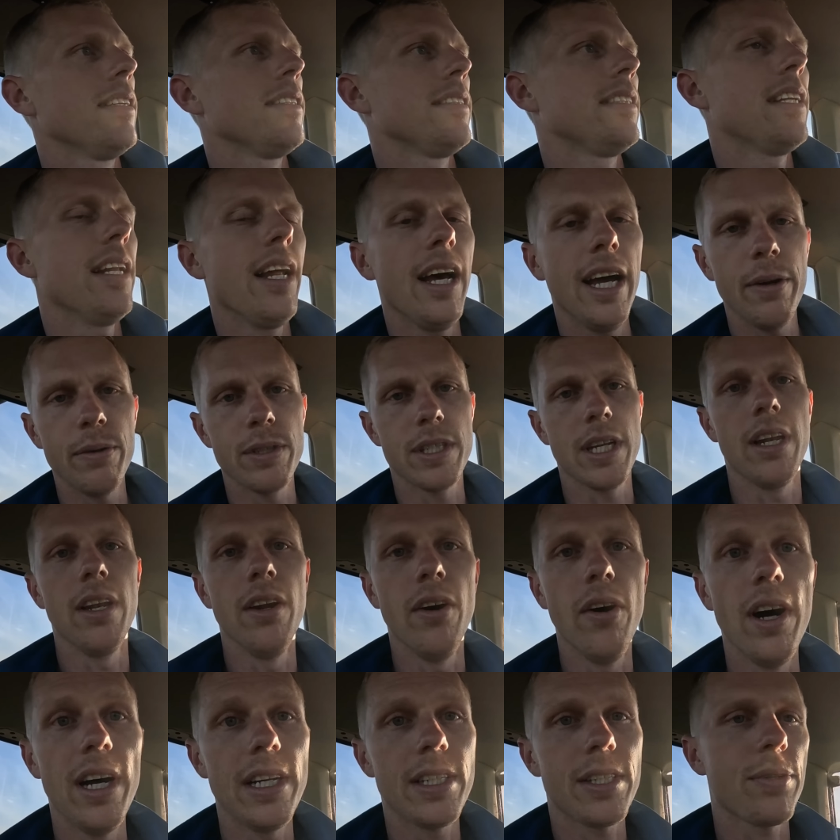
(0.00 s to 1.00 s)
Today was a
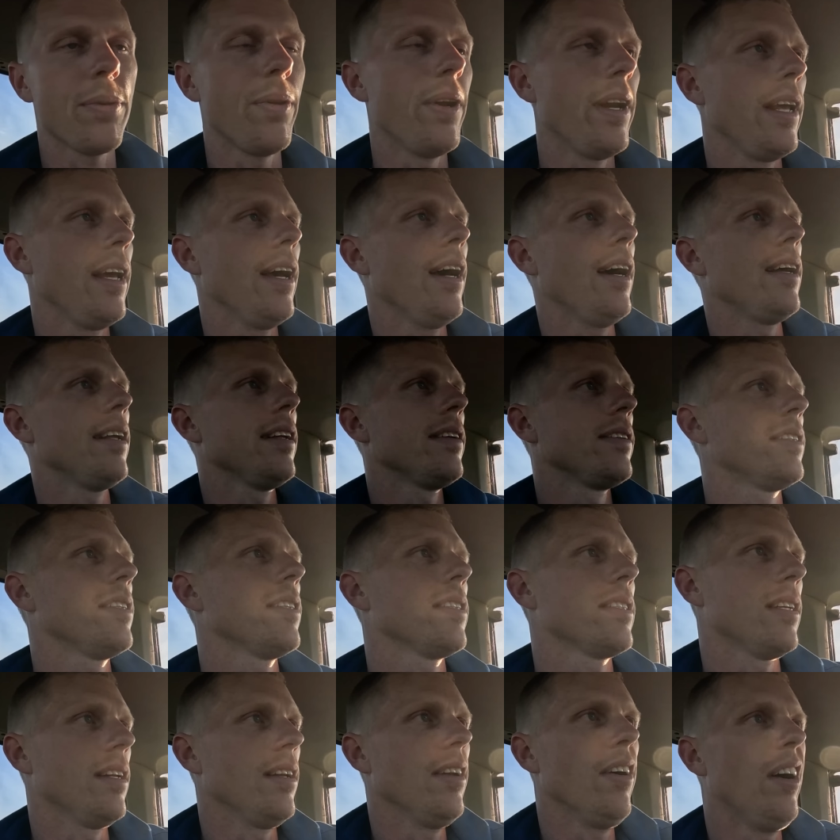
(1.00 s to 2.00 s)
nice 28, it was
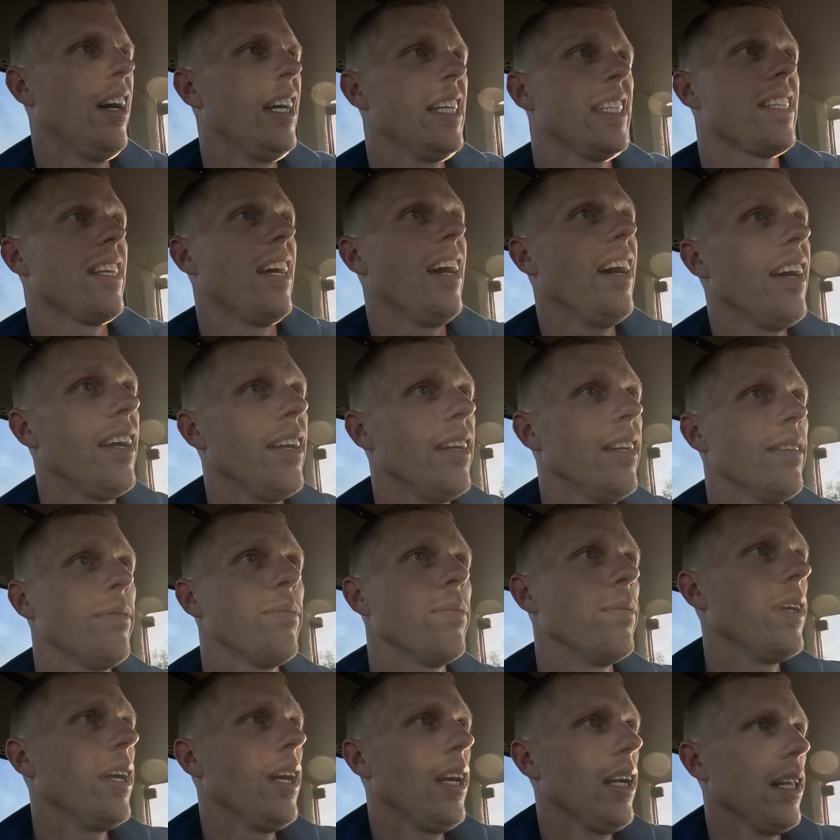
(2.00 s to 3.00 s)
just a nice day.
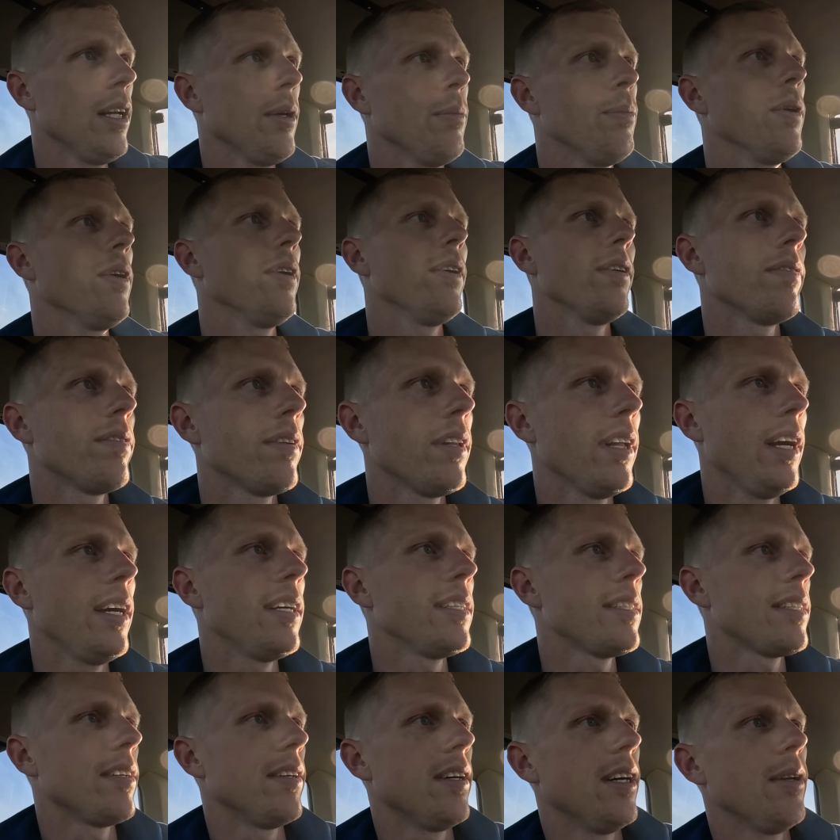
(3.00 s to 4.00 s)
Really beautiful
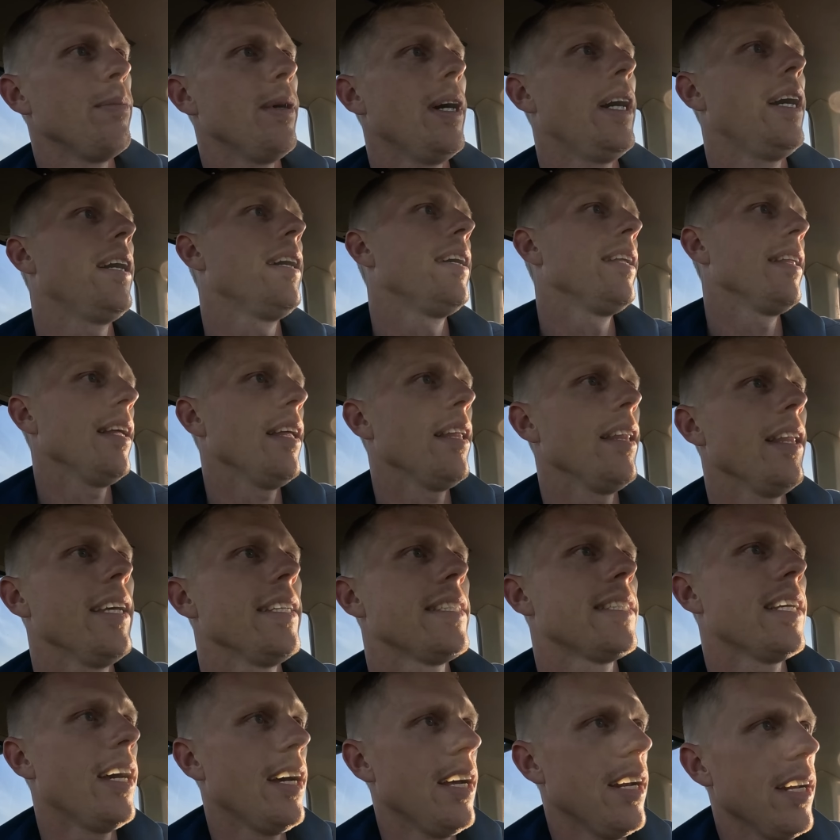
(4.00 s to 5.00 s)
outside, but then they're
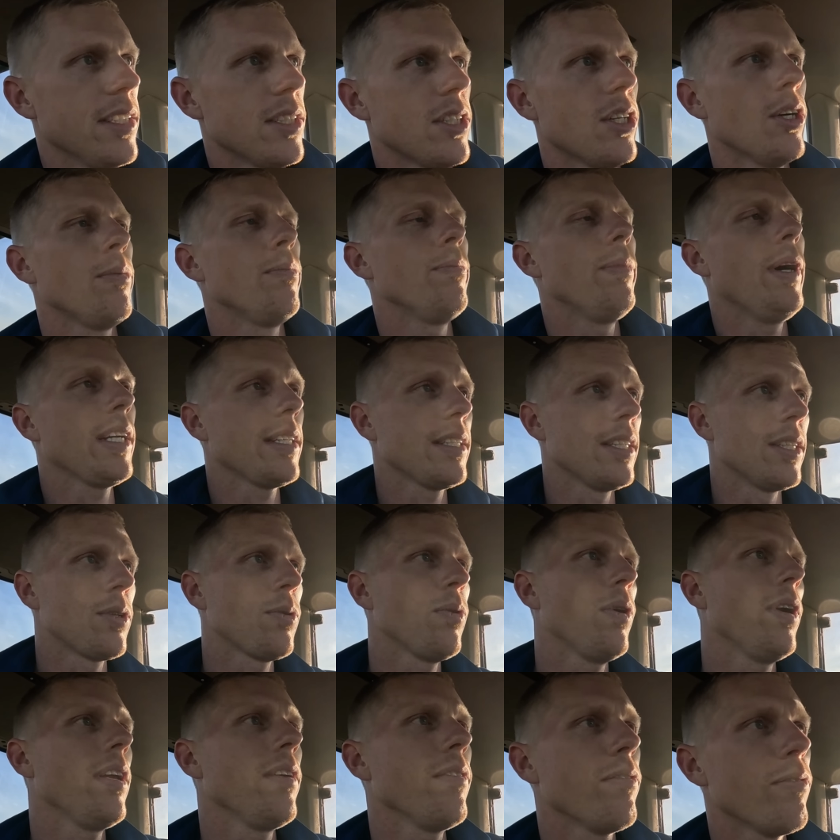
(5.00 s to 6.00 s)
saying it's dropping back to
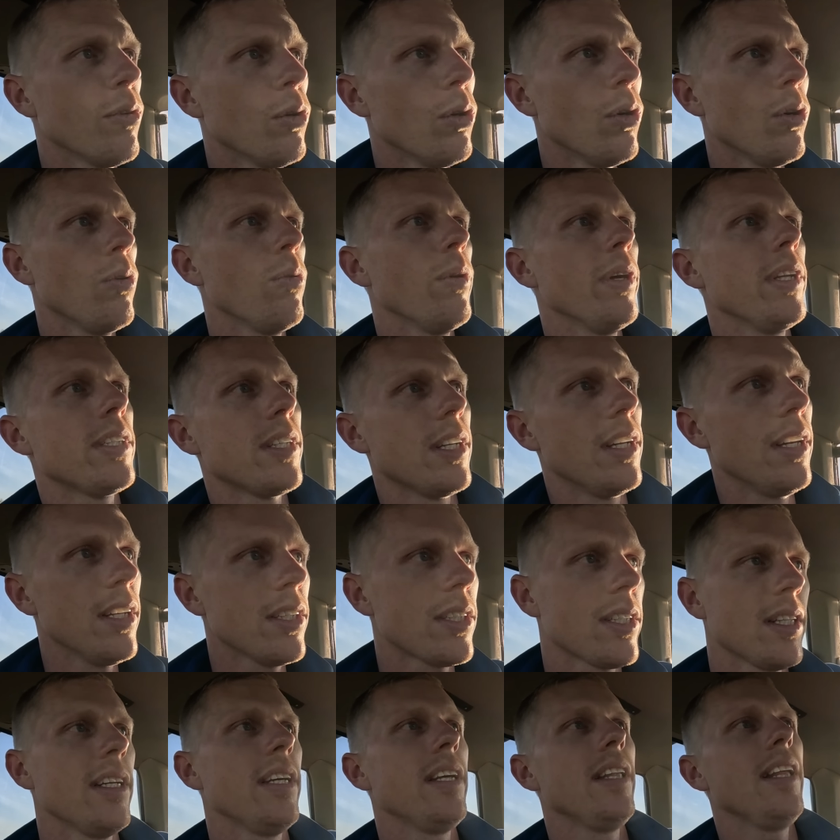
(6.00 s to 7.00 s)
24, which
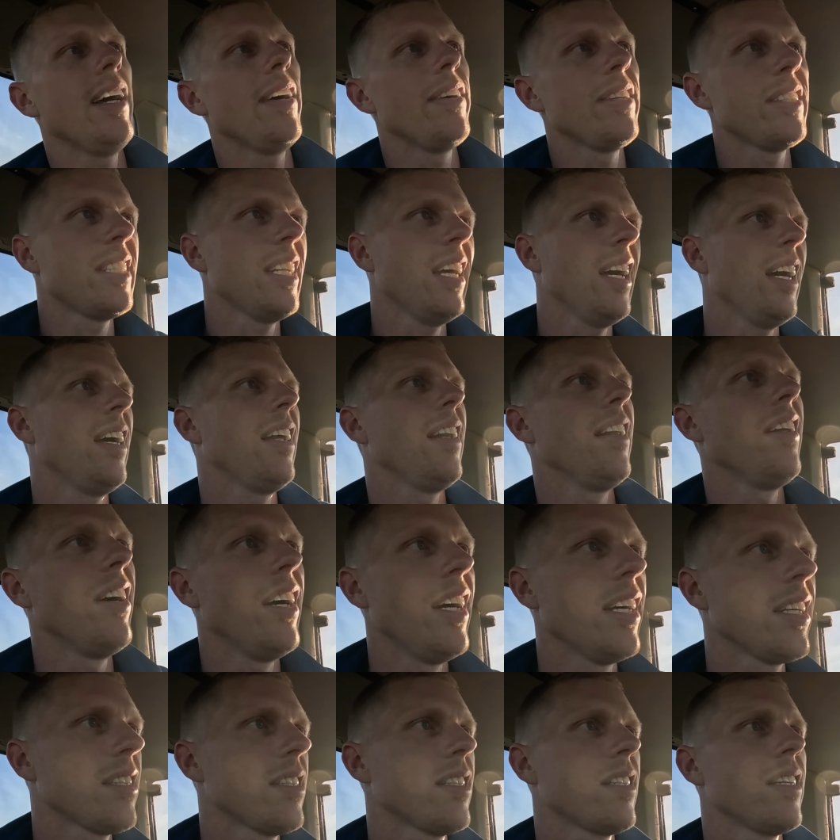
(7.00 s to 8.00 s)
initially they were saying
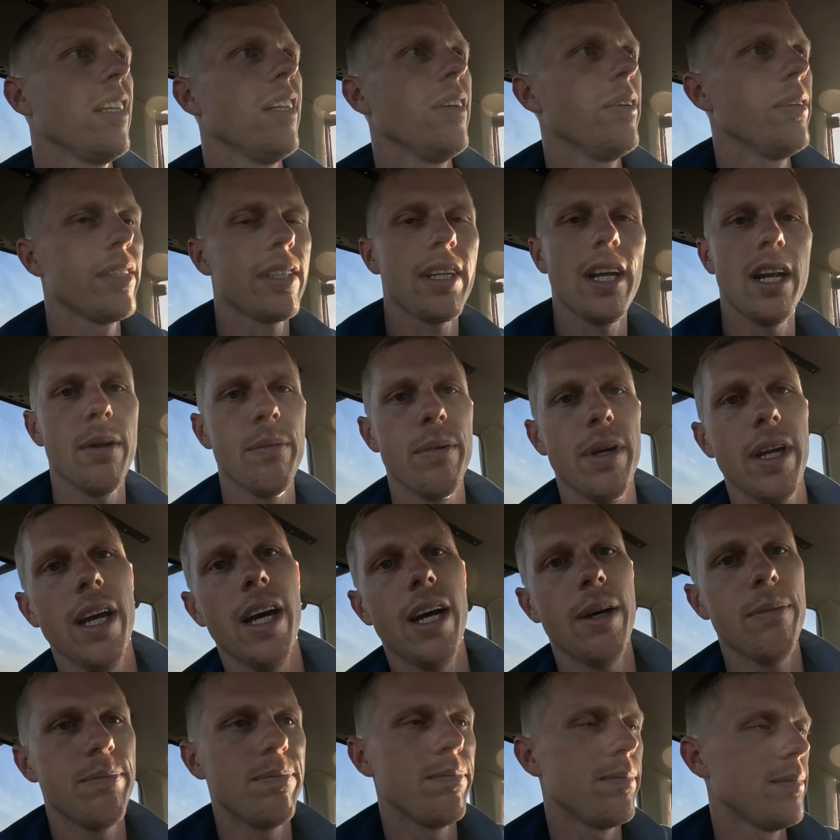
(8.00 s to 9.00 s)
like still it was going to be
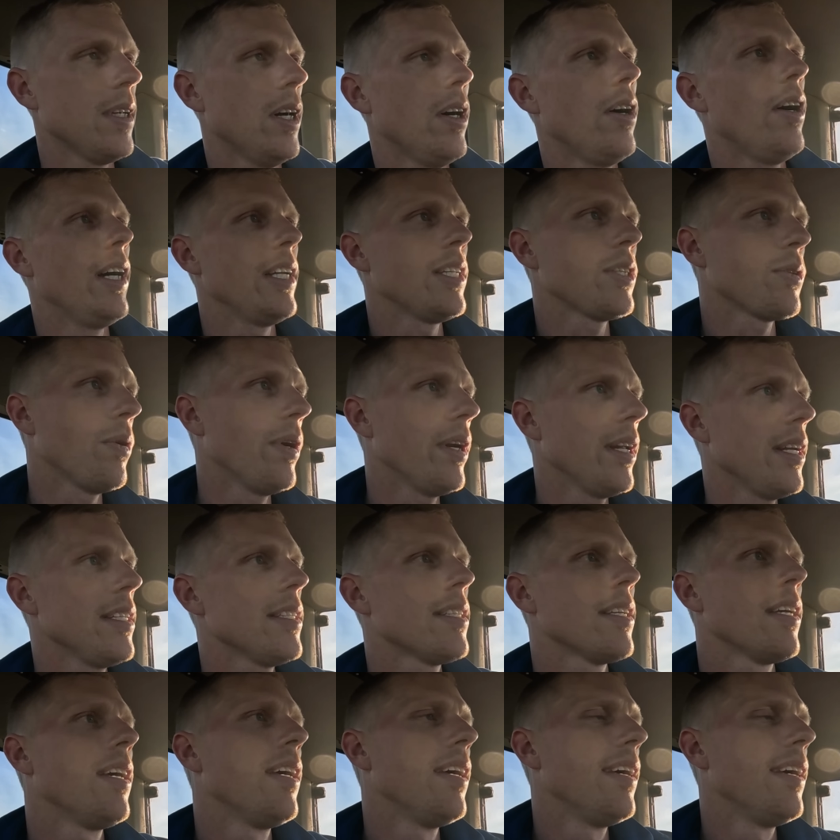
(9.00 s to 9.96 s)
up high 20s,